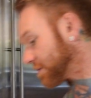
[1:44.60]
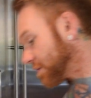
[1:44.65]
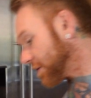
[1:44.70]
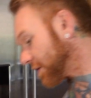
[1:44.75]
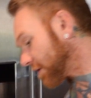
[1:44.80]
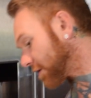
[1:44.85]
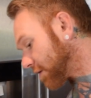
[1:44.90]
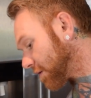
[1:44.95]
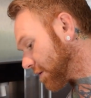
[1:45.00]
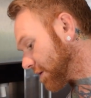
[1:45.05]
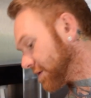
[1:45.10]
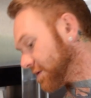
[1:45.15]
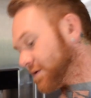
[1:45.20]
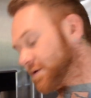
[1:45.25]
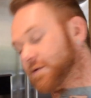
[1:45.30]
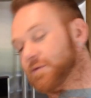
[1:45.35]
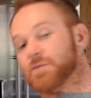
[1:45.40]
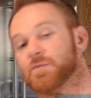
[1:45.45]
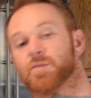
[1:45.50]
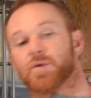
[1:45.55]
we are going to
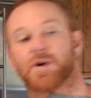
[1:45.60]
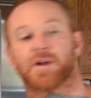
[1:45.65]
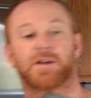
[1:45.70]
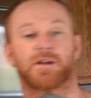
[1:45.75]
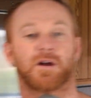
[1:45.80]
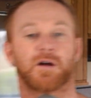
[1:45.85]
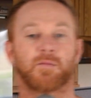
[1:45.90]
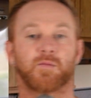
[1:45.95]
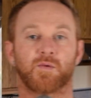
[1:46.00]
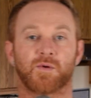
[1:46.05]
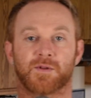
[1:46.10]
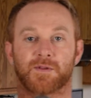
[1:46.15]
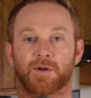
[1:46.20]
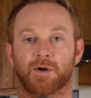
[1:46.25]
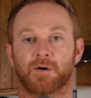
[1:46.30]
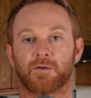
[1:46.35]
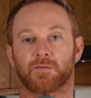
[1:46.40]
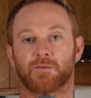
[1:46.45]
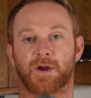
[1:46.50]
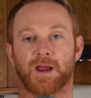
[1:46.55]
break up with our
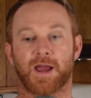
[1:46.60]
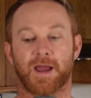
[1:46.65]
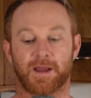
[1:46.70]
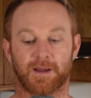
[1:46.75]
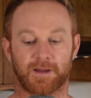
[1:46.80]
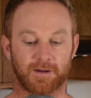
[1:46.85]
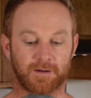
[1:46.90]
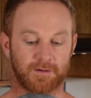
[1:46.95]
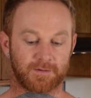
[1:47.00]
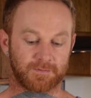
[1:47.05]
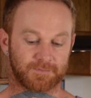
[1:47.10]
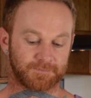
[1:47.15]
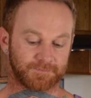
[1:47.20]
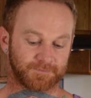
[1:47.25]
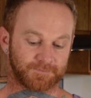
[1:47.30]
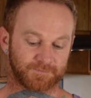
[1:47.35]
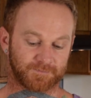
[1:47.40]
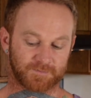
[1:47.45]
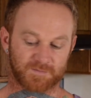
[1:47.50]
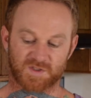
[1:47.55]
rag.
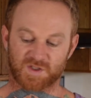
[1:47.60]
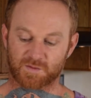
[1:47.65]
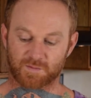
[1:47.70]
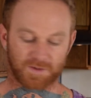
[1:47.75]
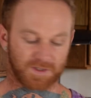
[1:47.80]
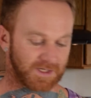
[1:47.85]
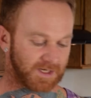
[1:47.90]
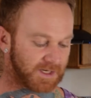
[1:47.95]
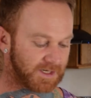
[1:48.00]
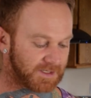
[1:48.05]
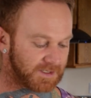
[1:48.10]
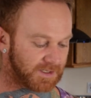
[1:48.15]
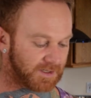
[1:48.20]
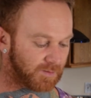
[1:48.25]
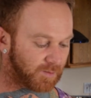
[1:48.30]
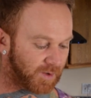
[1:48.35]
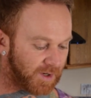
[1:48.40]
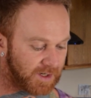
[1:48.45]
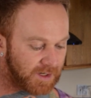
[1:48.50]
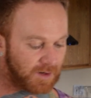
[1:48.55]
It's really easy to
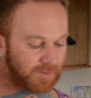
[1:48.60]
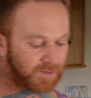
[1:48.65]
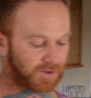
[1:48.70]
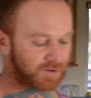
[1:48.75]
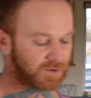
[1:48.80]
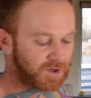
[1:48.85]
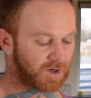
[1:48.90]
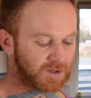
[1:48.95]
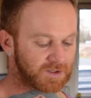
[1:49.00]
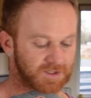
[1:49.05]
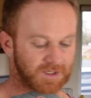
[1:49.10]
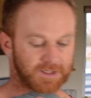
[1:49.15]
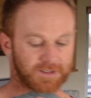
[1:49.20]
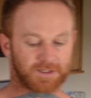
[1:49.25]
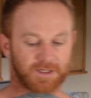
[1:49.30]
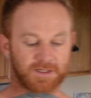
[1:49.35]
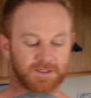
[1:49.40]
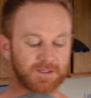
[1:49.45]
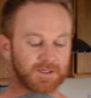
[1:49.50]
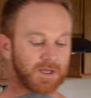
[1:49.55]
break up your jars like
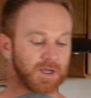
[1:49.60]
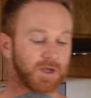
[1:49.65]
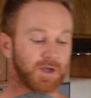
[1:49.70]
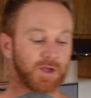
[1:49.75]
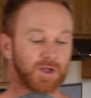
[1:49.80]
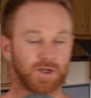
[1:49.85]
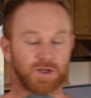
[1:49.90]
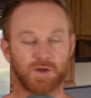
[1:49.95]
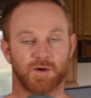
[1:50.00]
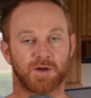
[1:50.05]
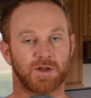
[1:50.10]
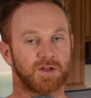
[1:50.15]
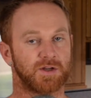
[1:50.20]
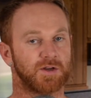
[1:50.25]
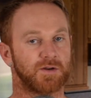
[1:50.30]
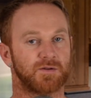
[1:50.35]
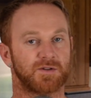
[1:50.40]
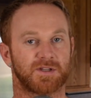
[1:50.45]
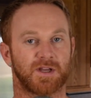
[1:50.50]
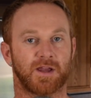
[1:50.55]
this. You can
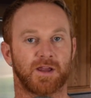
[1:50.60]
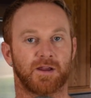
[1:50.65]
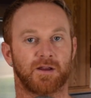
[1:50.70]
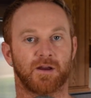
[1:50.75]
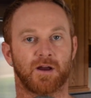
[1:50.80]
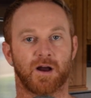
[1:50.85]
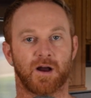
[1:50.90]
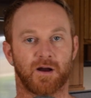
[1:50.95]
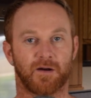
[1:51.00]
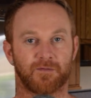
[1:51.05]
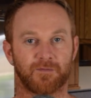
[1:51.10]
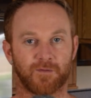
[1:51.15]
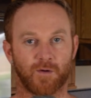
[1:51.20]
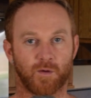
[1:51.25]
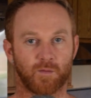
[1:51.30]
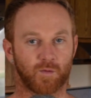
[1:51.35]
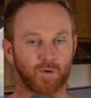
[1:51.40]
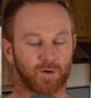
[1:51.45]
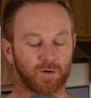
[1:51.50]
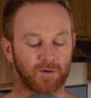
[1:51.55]
use a
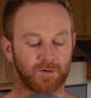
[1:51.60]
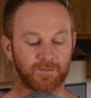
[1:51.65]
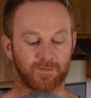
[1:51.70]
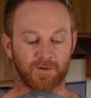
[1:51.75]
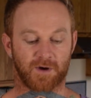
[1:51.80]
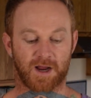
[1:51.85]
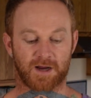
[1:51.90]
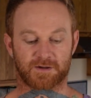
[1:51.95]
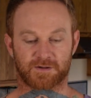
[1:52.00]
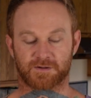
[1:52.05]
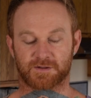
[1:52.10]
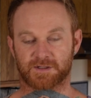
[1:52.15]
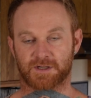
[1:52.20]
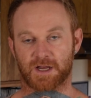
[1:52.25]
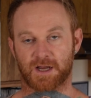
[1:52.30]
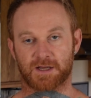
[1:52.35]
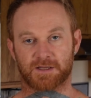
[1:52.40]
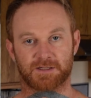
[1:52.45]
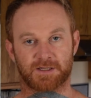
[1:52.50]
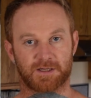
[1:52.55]
foam roller for
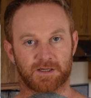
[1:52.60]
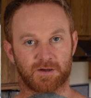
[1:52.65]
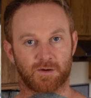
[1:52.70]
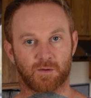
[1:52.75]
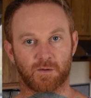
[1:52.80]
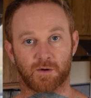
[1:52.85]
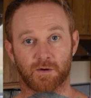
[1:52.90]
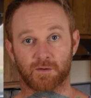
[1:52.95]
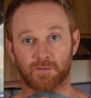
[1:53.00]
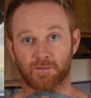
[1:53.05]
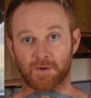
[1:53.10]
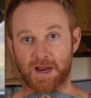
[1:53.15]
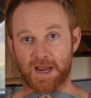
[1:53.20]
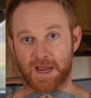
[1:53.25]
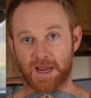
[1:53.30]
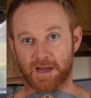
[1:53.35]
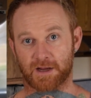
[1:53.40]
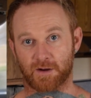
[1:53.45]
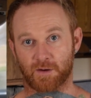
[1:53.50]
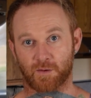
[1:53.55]
exercising, or a
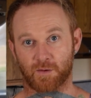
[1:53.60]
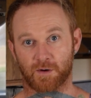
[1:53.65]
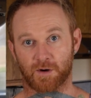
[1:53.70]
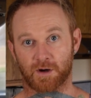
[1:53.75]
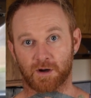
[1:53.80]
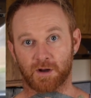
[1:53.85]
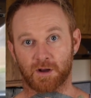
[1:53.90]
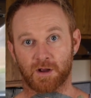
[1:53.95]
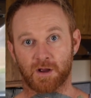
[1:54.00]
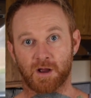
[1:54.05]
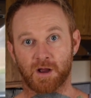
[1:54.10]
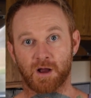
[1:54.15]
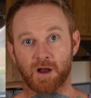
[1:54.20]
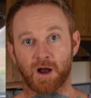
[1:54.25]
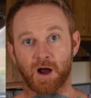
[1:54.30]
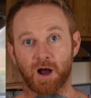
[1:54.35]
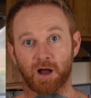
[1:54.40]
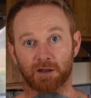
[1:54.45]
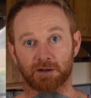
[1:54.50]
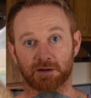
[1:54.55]
rag, or
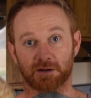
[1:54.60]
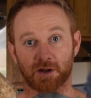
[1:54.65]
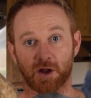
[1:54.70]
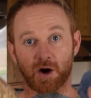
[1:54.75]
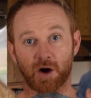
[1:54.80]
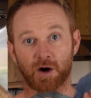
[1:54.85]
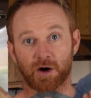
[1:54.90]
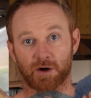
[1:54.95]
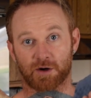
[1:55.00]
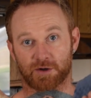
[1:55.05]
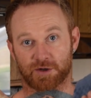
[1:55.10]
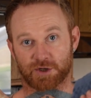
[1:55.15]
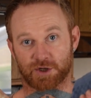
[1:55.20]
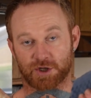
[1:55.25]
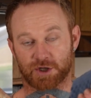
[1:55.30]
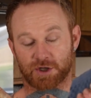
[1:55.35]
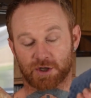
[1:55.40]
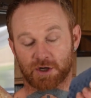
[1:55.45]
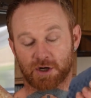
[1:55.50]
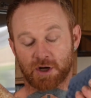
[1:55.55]
a
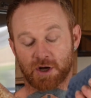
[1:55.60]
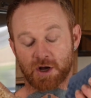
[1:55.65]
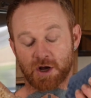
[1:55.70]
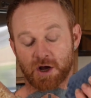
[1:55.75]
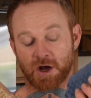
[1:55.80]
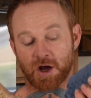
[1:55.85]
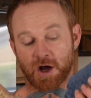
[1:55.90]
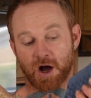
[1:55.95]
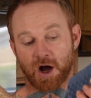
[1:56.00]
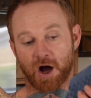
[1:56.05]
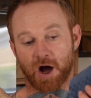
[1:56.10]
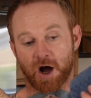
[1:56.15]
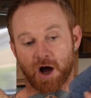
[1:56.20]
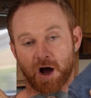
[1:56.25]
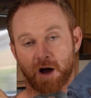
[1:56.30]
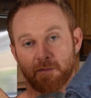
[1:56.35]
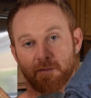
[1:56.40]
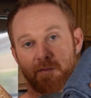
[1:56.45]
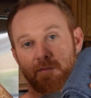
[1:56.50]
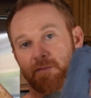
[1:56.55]
large
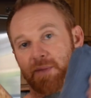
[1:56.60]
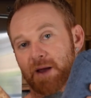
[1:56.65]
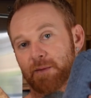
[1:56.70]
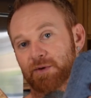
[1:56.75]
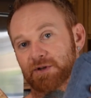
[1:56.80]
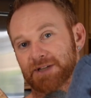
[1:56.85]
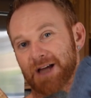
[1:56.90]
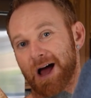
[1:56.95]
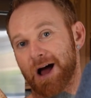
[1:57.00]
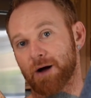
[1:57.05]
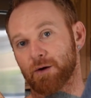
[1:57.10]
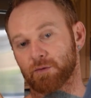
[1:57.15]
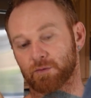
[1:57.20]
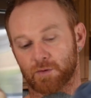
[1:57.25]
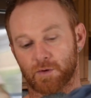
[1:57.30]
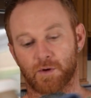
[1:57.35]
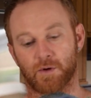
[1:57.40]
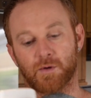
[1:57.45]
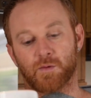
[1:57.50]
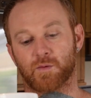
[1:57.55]
paper towel
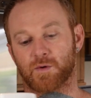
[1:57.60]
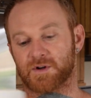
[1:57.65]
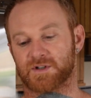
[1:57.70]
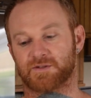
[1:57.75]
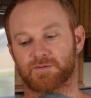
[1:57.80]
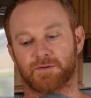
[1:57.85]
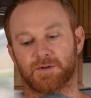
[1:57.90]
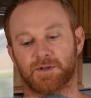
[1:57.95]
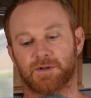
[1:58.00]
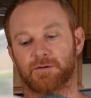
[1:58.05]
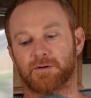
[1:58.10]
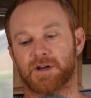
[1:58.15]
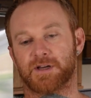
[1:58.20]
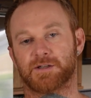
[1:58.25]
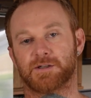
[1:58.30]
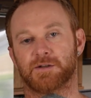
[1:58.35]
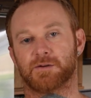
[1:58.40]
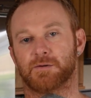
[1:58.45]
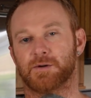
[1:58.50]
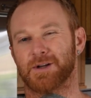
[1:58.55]
roll works really great
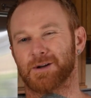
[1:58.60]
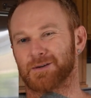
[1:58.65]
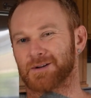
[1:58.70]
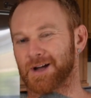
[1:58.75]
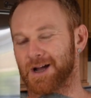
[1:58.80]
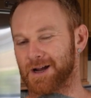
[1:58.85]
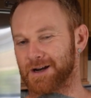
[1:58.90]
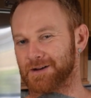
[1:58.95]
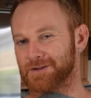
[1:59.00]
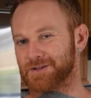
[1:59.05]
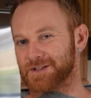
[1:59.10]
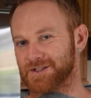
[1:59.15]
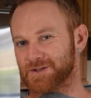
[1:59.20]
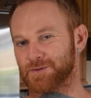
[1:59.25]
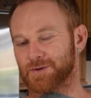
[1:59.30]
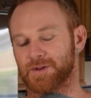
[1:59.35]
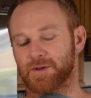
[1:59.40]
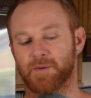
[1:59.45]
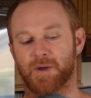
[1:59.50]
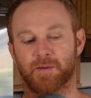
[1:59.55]
too. It'll kind of
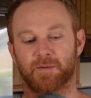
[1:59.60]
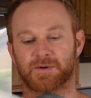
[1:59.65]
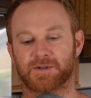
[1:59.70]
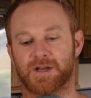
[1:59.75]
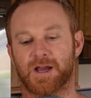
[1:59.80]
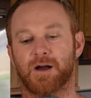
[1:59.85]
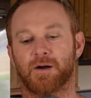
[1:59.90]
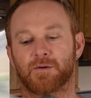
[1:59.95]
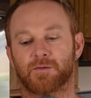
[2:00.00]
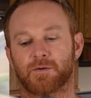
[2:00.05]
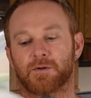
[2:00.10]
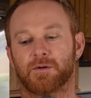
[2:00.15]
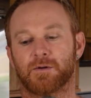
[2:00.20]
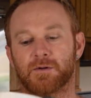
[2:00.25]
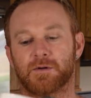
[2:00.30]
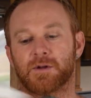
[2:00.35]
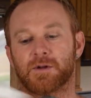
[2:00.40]
destroy the paper towel roll,